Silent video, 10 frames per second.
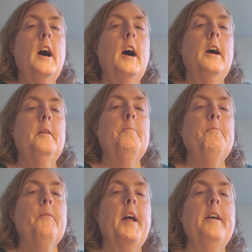
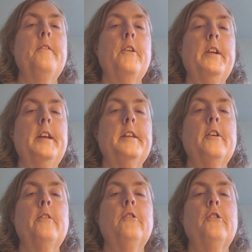Um, I've already
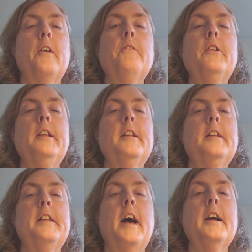started shuffling
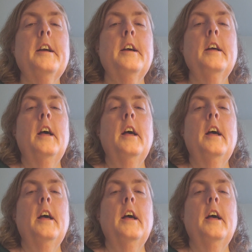this deck.